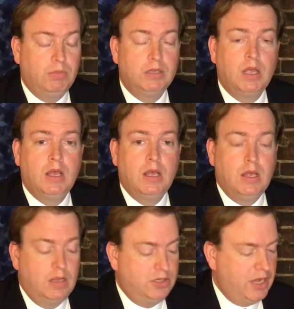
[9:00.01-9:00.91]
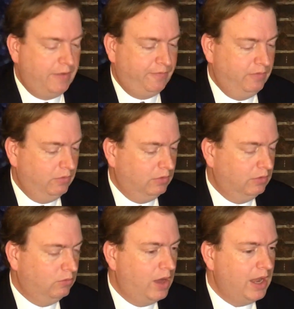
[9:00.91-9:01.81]
But
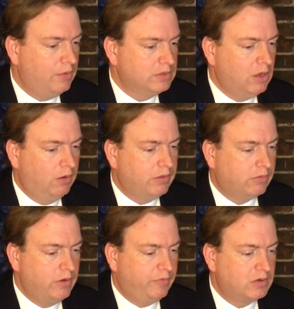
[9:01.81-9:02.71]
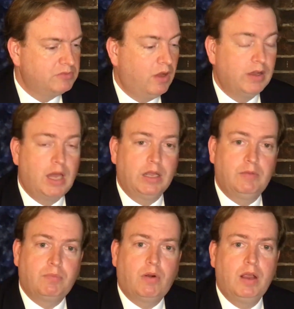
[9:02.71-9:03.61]
Jeff, while I was going through, first of all, I got to
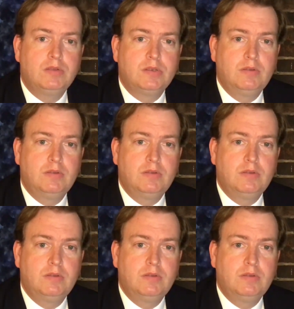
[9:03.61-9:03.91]
give praise to